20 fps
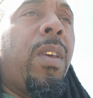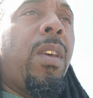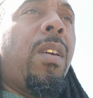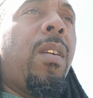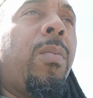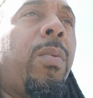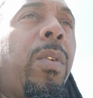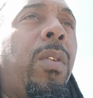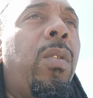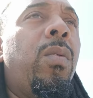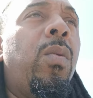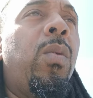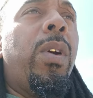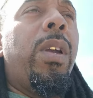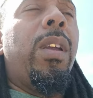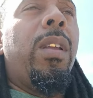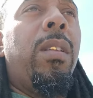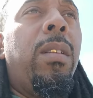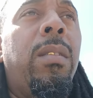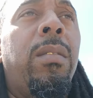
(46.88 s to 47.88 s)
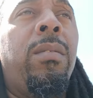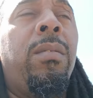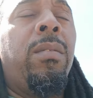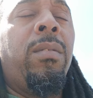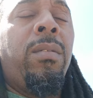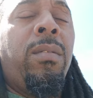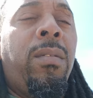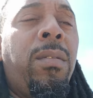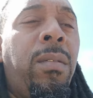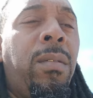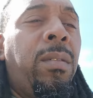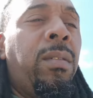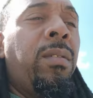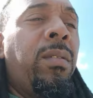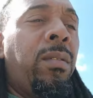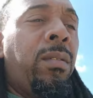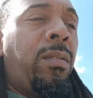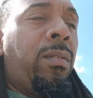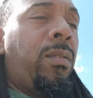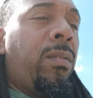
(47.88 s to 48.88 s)
helping you with
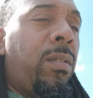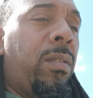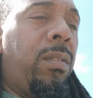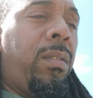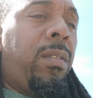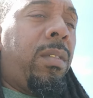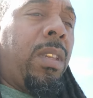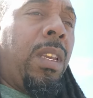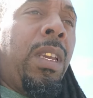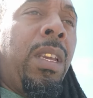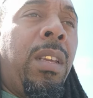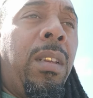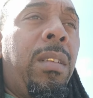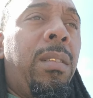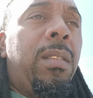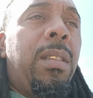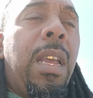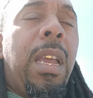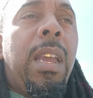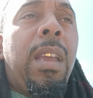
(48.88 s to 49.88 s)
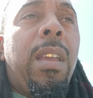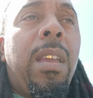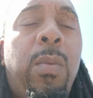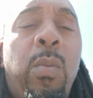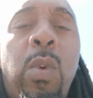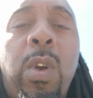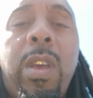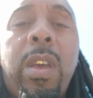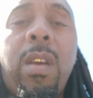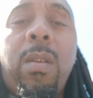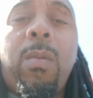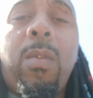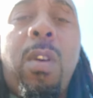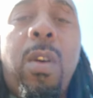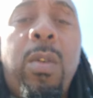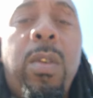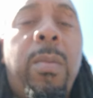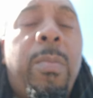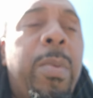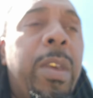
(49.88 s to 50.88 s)
things that will help
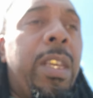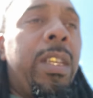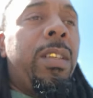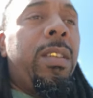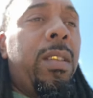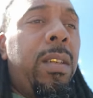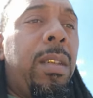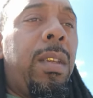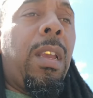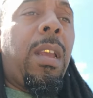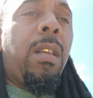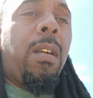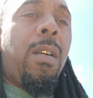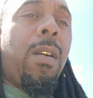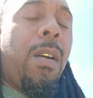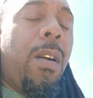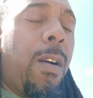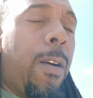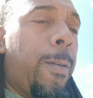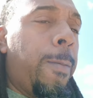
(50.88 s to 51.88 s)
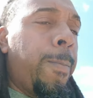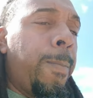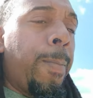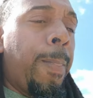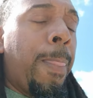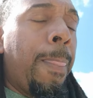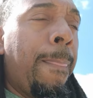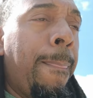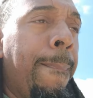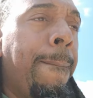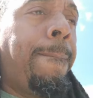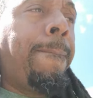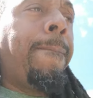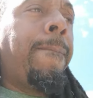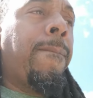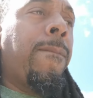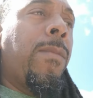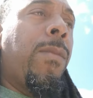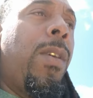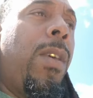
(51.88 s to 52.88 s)
grow your business. And, and
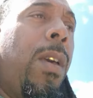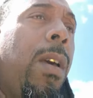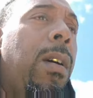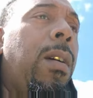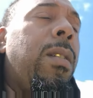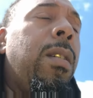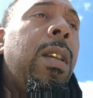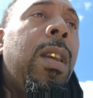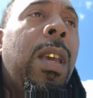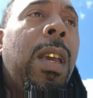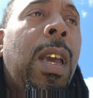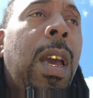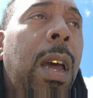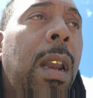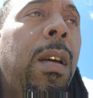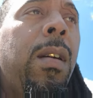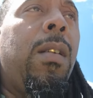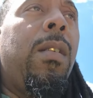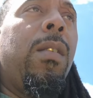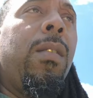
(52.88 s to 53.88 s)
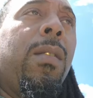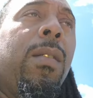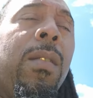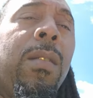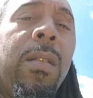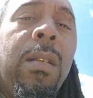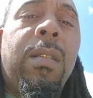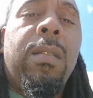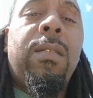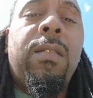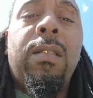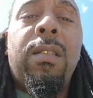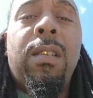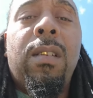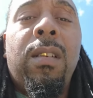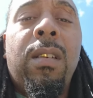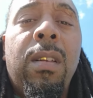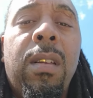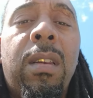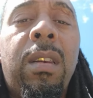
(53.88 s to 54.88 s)
they got
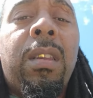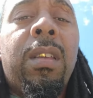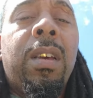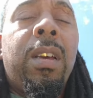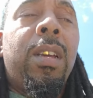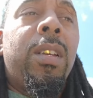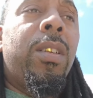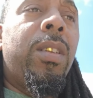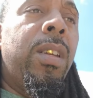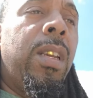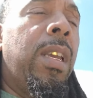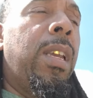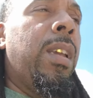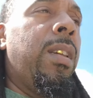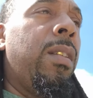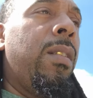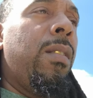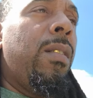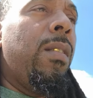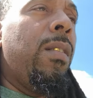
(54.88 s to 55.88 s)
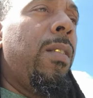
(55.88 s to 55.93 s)
lunch and